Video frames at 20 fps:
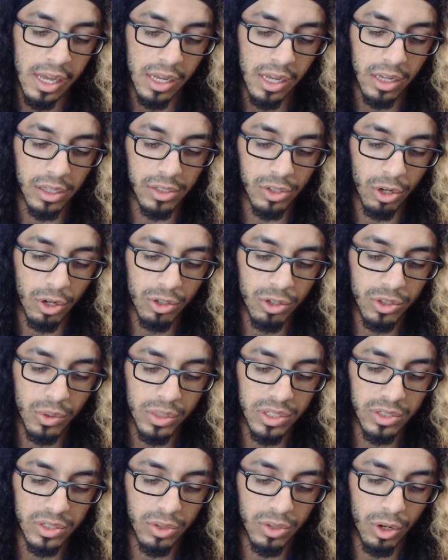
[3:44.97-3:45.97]
Uh, Naruto and
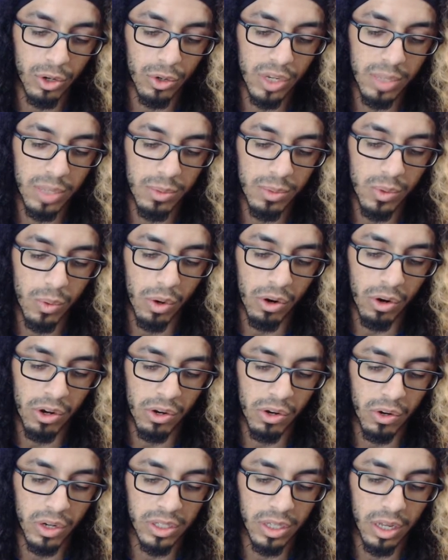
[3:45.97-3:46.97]
his daughter Himawari
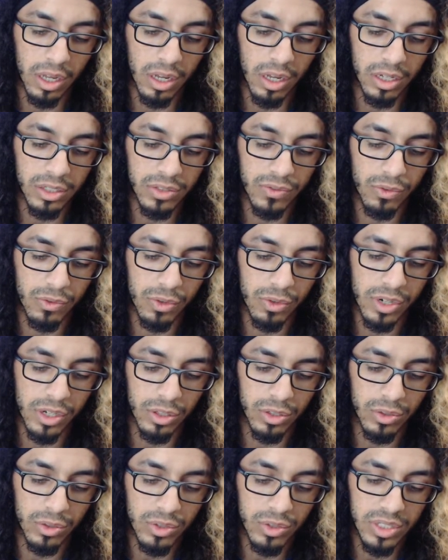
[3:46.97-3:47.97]
are on the hunt for an
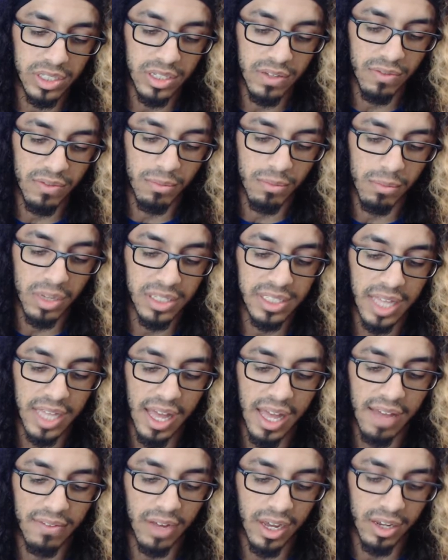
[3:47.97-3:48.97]
elusive
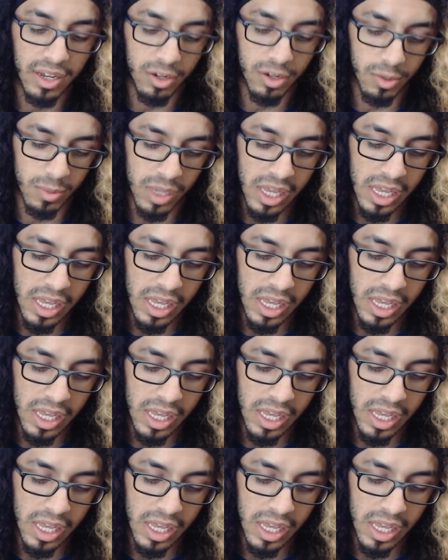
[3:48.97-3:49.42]
must-have item.